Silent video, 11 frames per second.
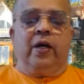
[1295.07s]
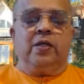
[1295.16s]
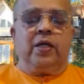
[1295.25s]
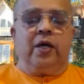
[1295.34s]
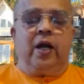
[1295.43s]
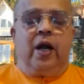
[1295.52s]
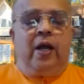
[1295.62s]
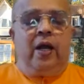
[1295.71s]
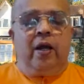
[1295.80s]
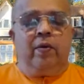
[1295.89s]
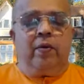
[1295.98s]
He said, "I
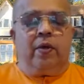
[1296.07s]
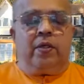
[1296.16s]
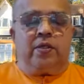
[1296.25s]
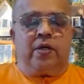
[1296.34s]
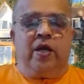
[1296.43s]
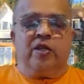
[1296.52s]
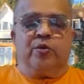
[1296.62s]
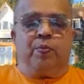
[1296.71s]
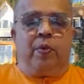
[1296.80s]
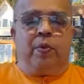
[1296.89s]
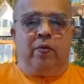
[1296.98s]
have a
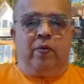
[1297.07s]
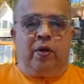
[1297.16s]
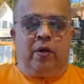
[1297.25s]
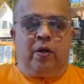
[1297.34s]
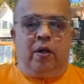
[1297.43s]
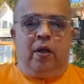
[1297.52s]
strange power